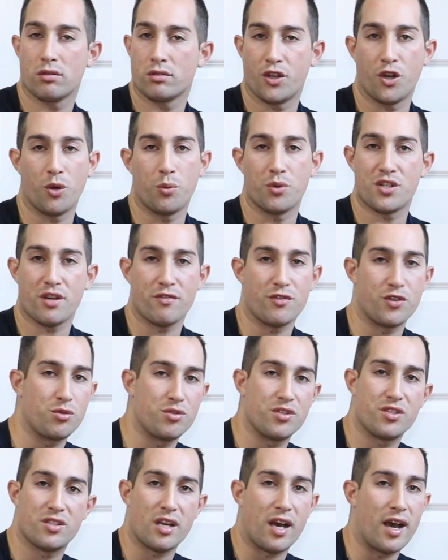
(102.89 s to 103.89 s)
whichever you
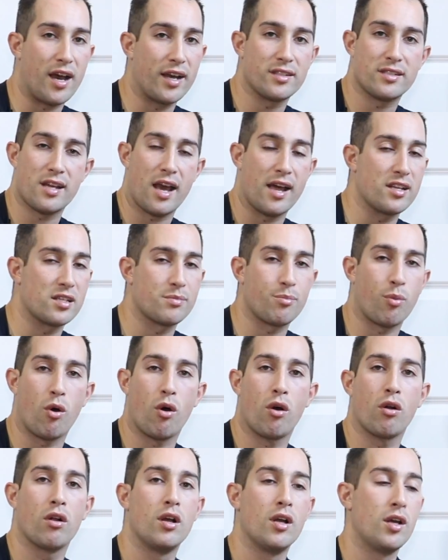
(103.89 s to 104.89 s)
decide, tennis
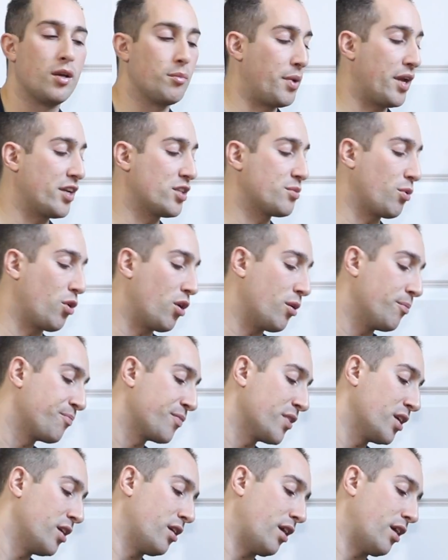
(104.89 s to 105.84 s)
ball, baseball,